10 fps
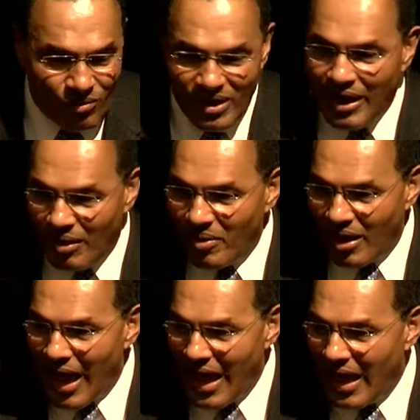When I, I mean,
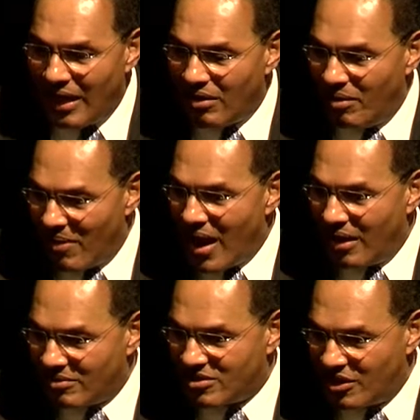I had in my
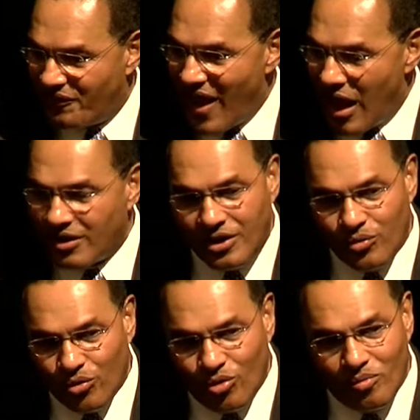to the faculty in
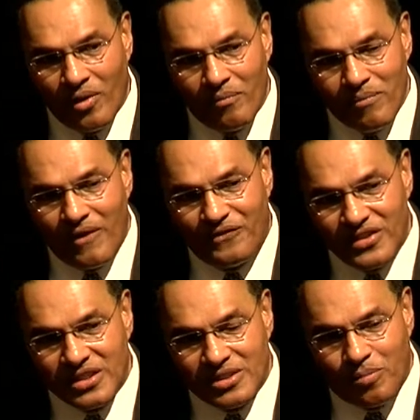the room, my
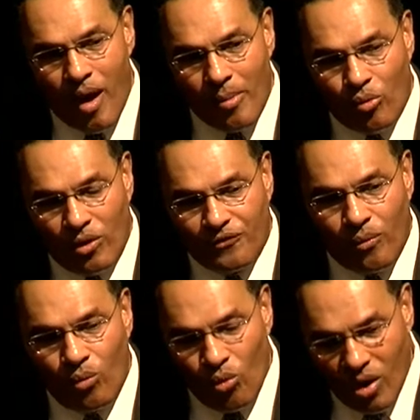physics department went
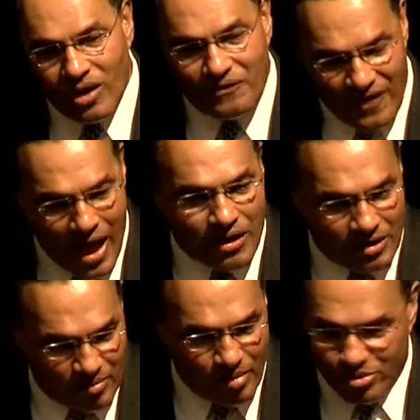from one
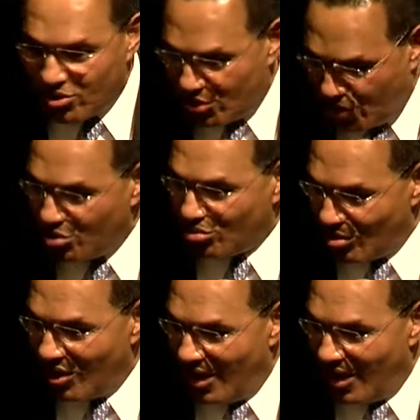faculty member to two.